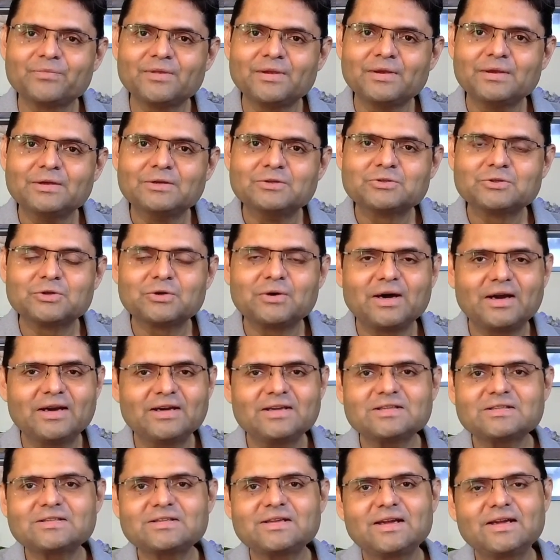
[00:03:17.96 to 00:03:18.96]
So
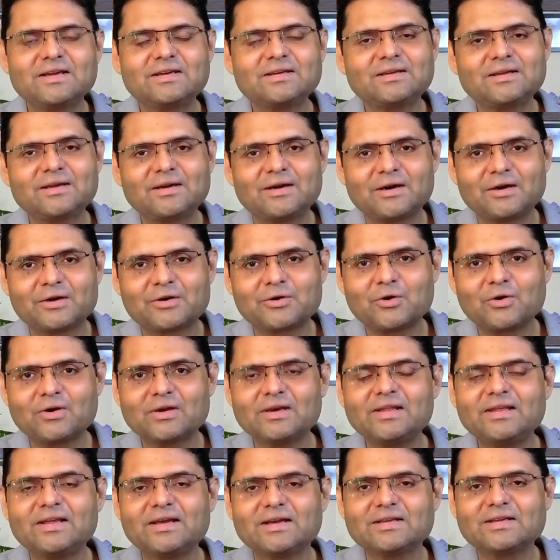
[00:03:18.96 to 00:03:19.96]
understand, a
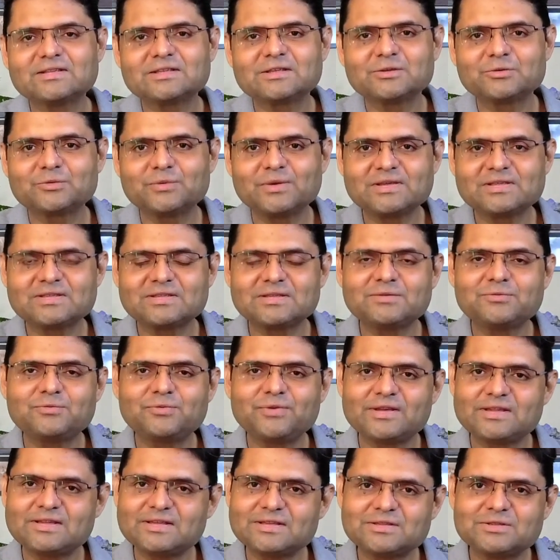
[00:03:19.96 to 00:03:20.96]
wrongly answered question
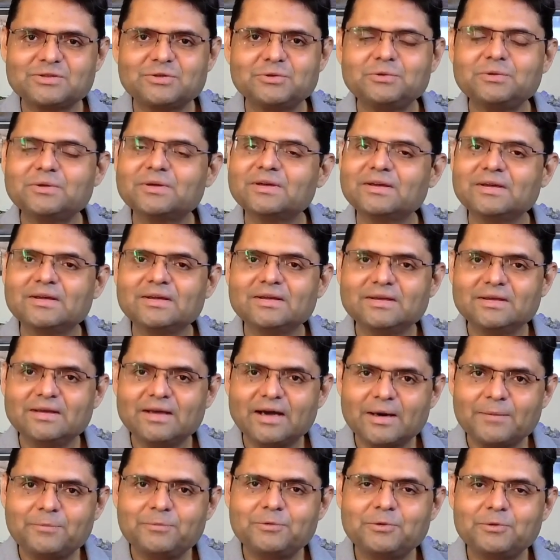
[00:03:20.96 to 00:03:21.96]
fetches you
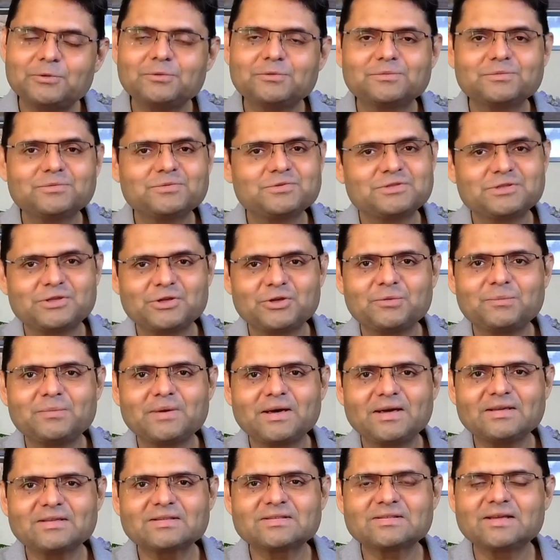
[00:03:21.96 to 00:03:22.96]
up to 0
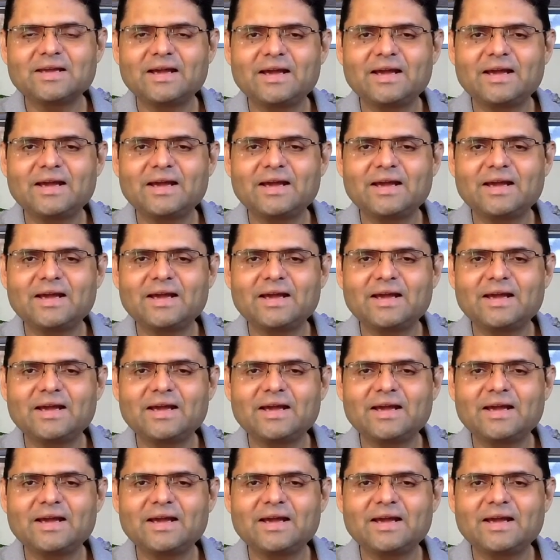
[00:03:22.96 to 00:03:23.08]
marks.